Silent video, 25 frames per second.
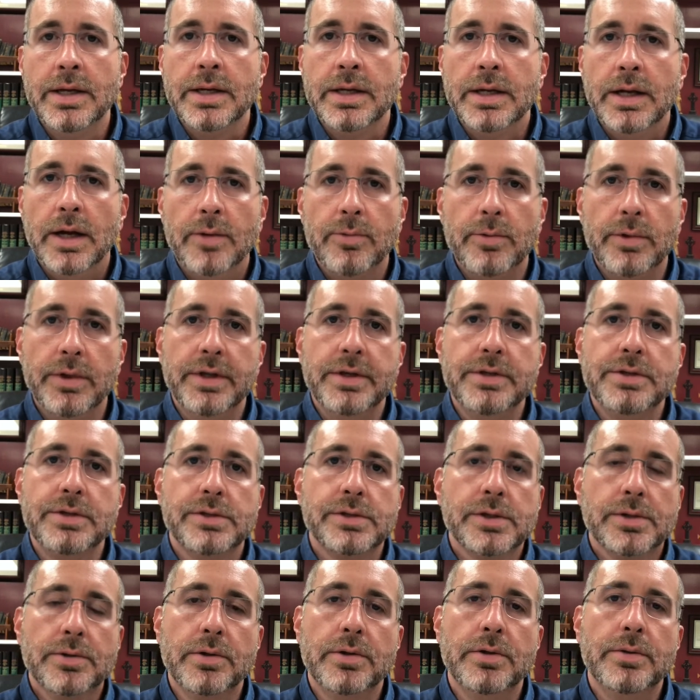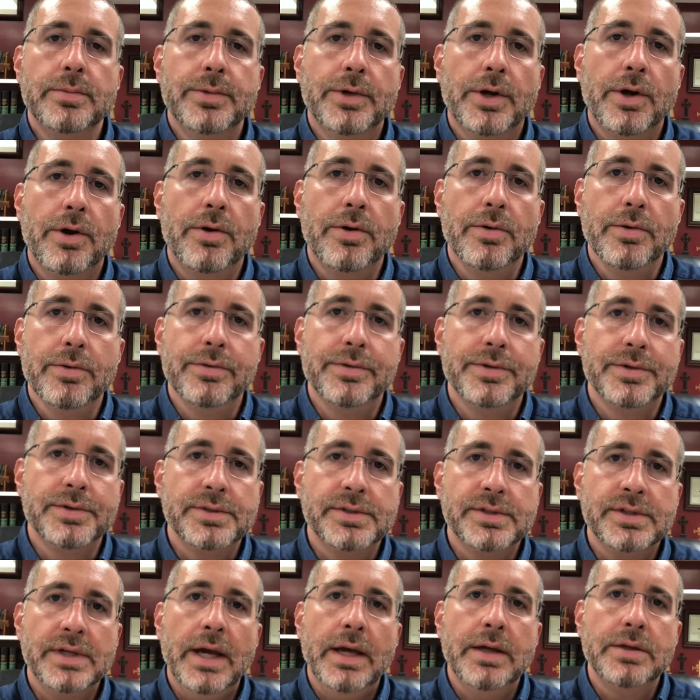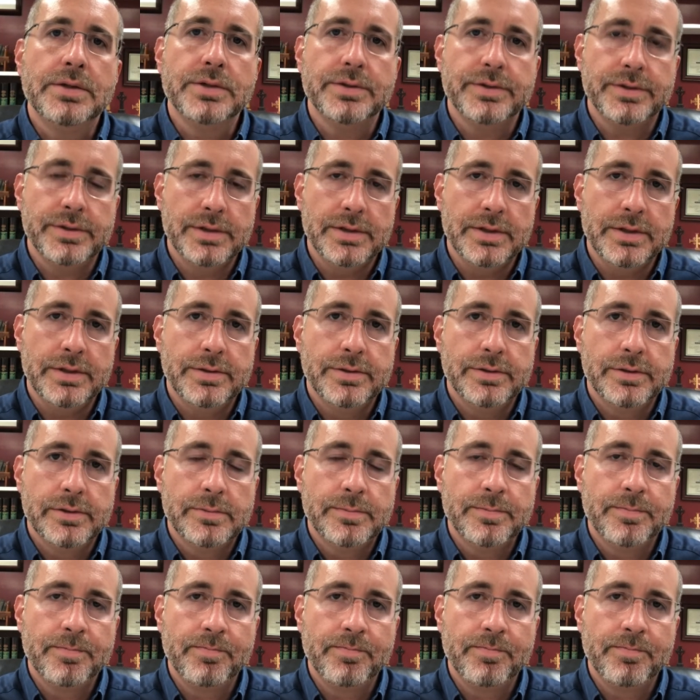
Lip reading: a religious group called the Sadducees.